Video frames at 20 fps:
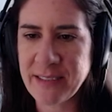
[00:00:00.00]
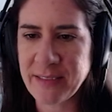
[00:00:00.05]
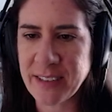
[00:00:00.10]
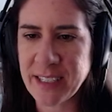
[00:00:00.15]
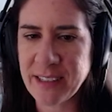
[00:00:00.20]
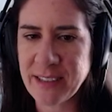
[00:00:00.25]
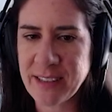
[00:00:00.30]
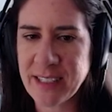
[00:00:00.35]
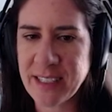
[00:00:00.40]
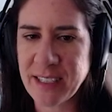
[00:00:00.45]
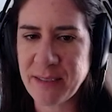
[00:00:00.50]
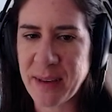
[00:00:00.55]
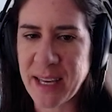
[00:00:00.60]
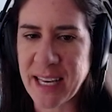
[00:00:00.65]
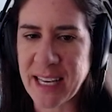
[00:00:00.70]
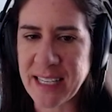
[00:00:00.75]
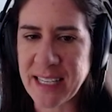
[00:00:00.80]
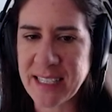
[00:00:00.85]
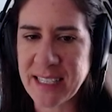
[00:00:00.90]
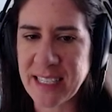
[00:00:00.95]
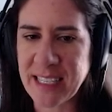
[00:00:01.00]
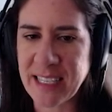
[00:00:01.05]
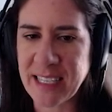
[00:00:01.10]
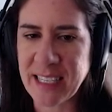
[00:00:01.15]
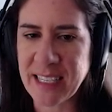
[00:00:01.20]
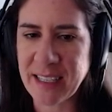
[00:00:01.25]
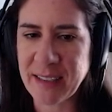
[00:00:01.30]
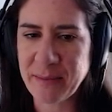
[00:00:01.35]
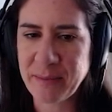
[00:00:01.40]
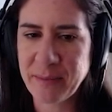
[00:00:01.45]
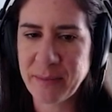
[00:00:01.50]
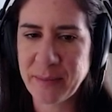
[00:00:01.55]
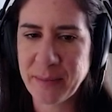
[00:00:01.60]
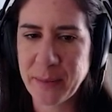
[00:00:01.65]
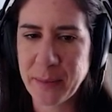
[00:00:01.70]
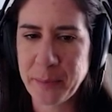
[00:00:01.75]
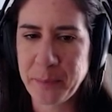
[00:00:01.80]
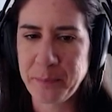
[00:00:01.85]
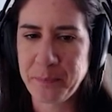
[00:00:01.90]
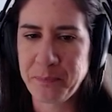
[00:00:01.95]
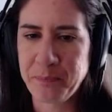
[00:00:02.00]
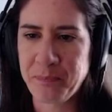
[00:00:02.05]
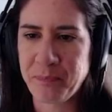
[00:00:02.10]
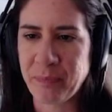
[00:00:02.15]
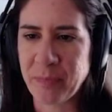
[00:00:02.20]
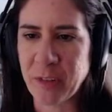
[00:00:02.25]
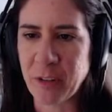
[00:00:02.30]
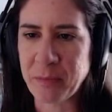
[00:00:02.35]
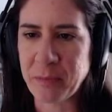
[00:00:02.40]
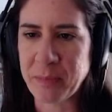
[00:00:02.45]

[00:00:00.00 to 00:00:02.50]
Reduce the opacity. Nope,